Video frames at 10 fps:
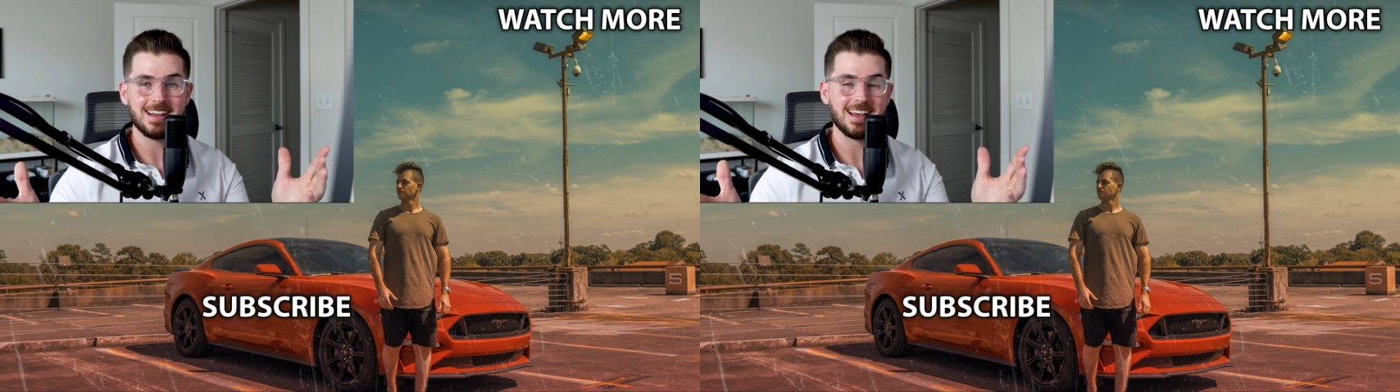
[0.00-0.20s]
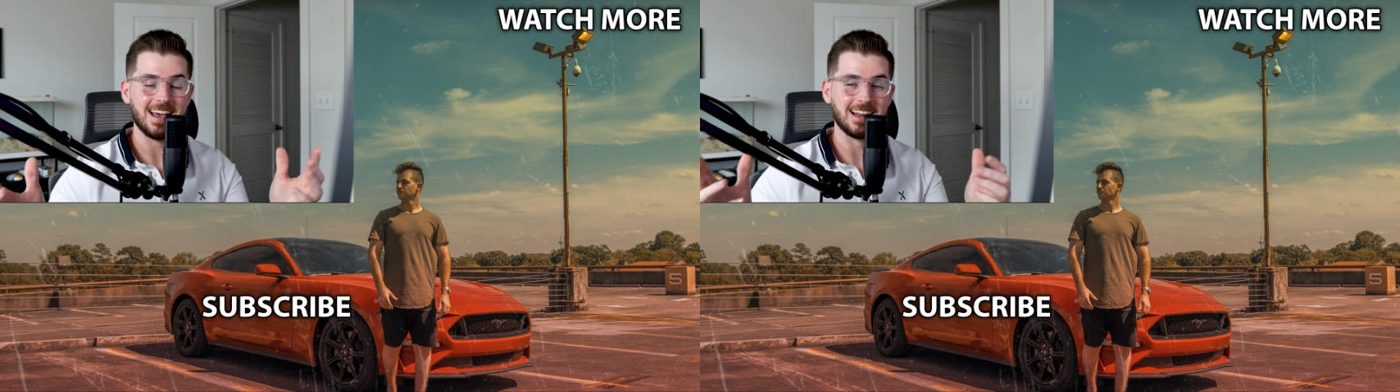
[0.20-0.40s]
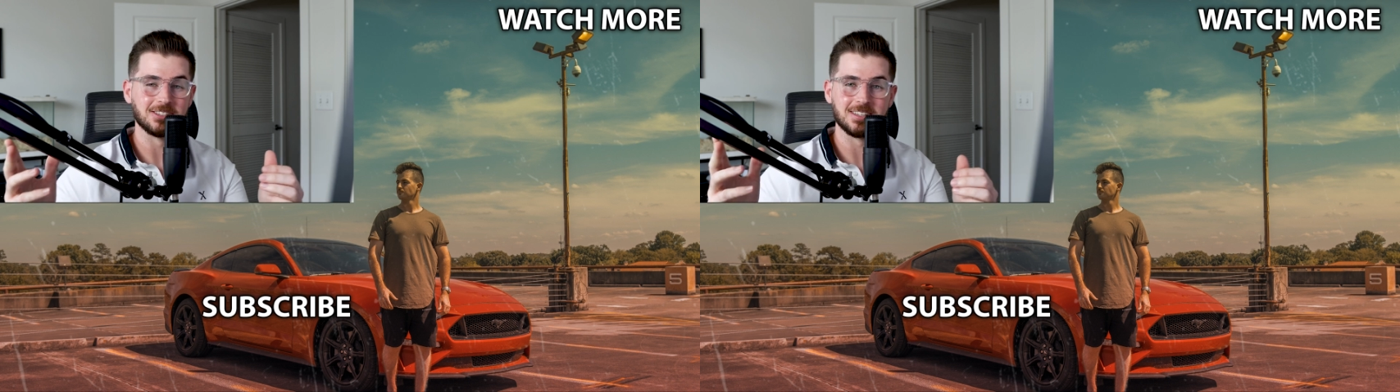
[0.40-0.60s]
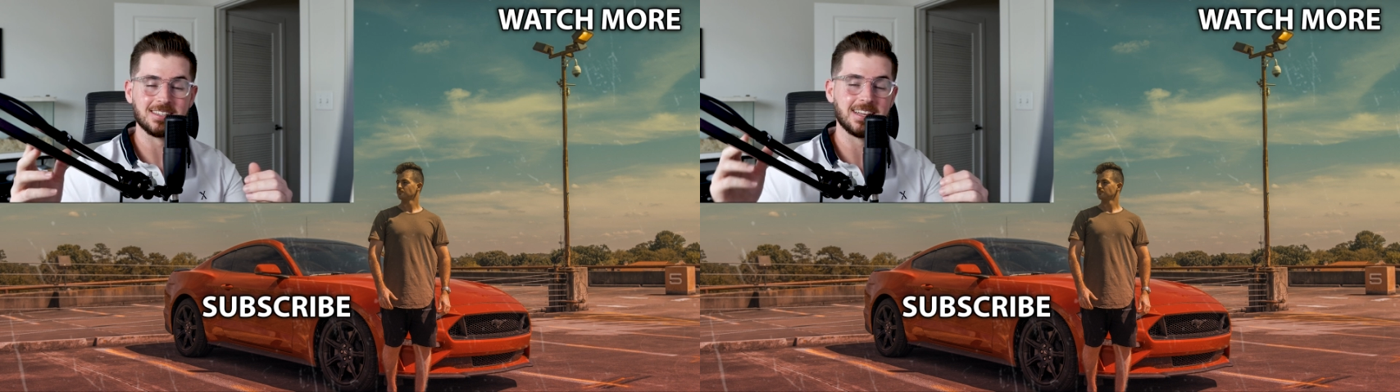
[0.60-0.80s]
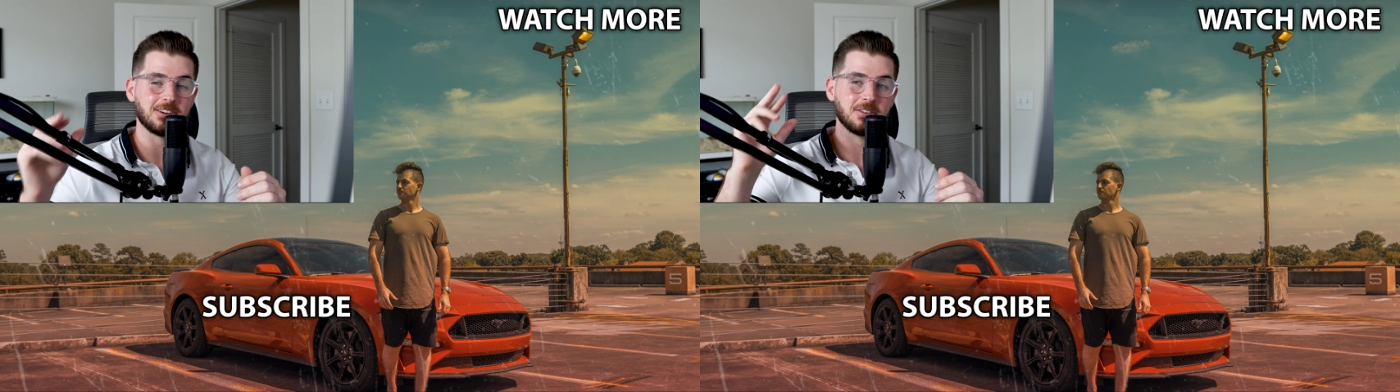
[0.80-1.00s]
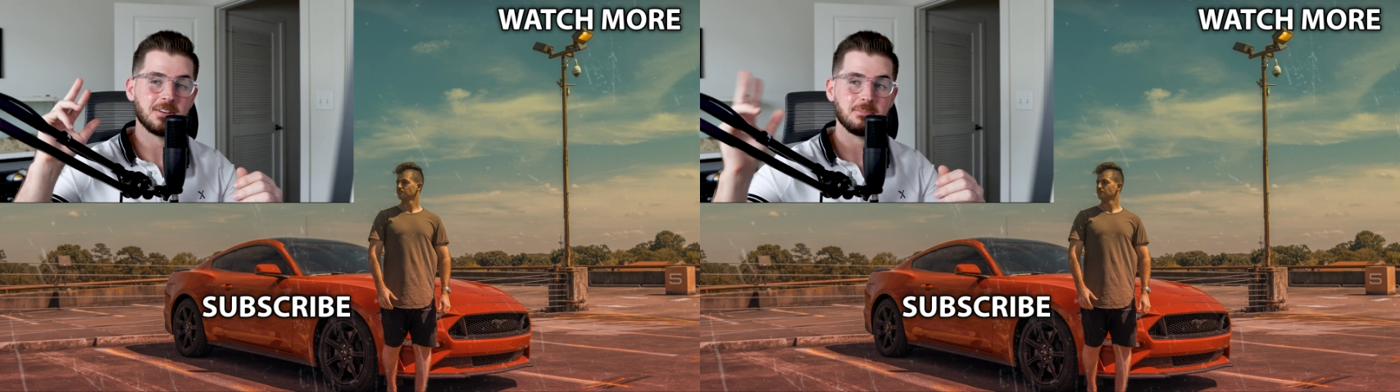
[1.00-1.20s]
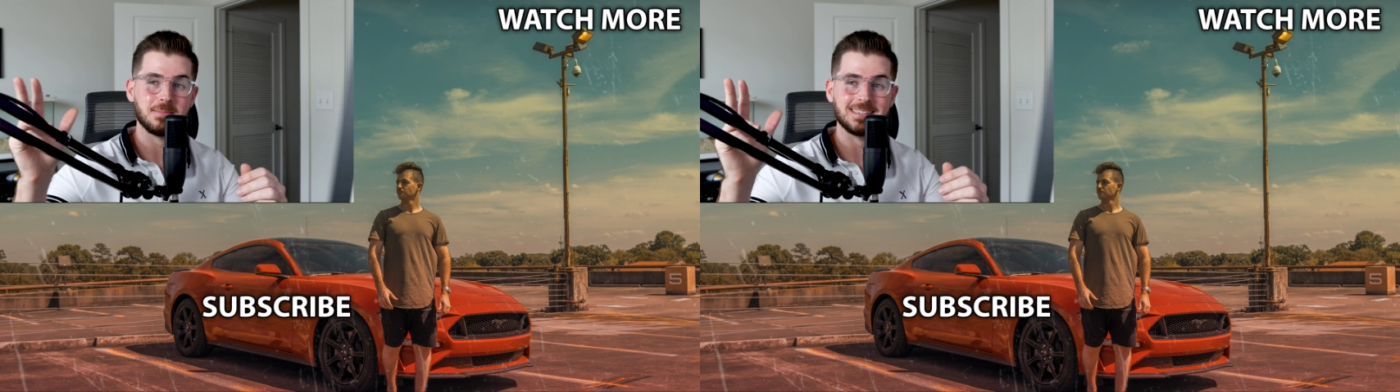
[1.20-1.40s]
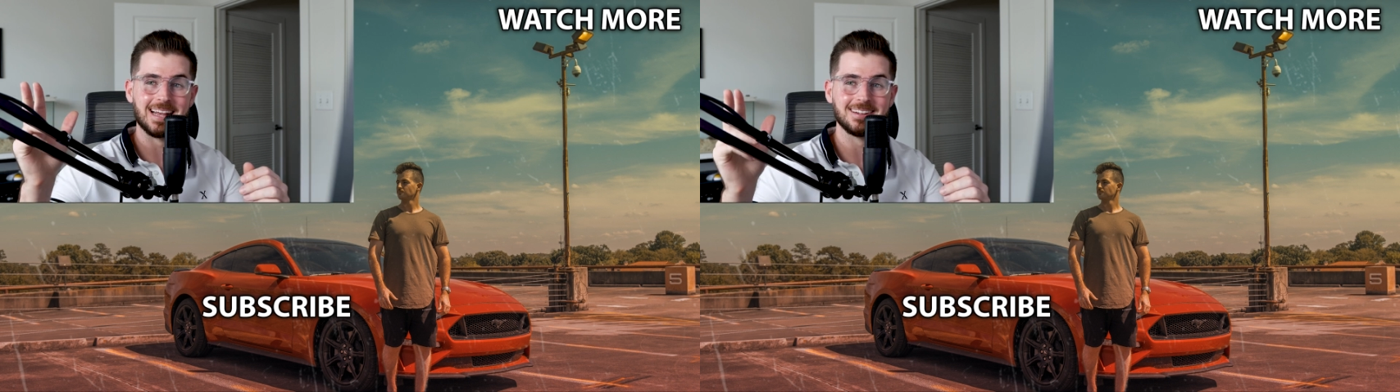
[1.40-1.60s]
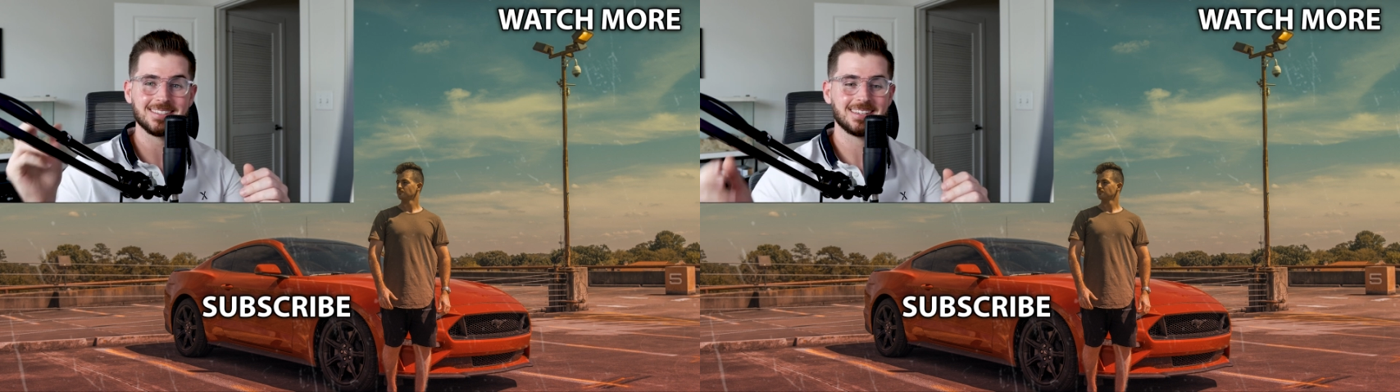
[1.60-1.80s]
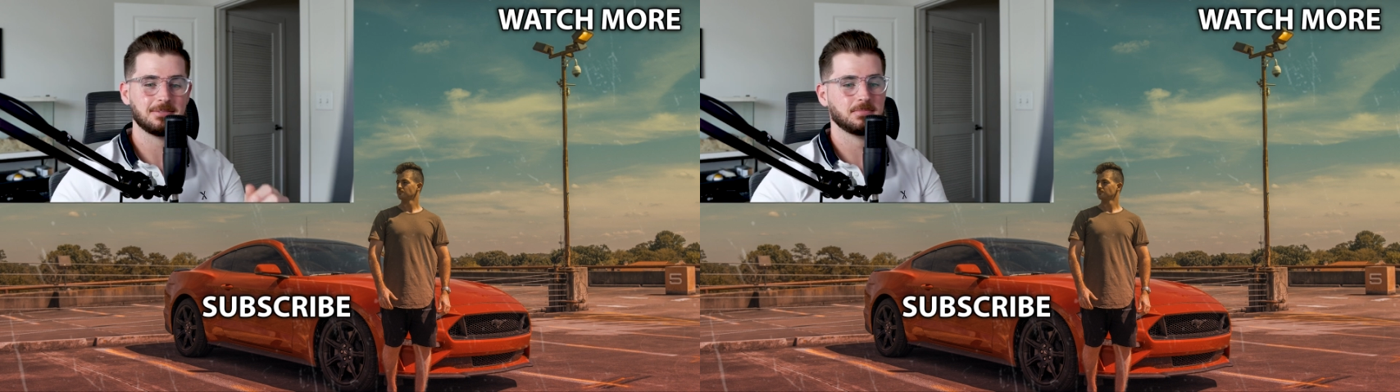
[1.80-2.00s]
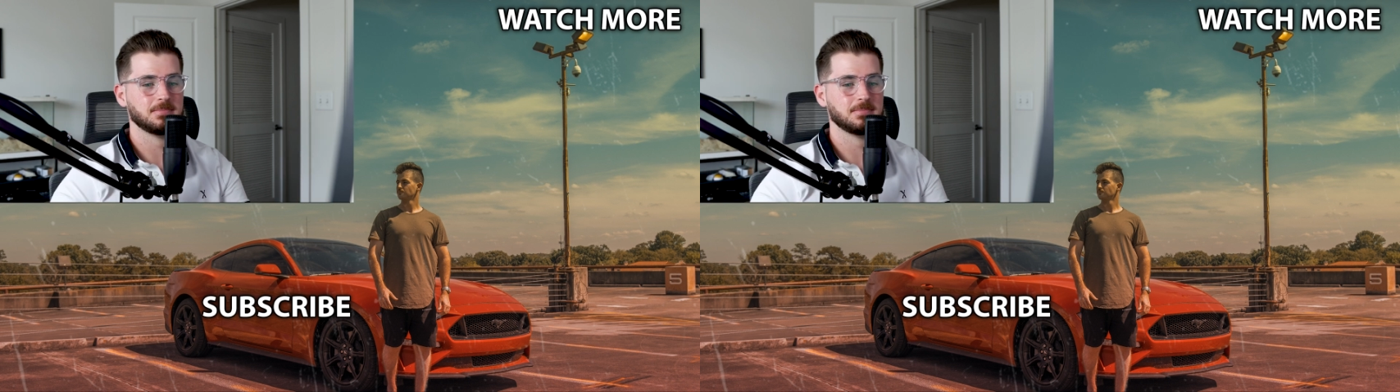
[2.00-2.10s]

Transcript: And I'll talk to you guys later. Peace out.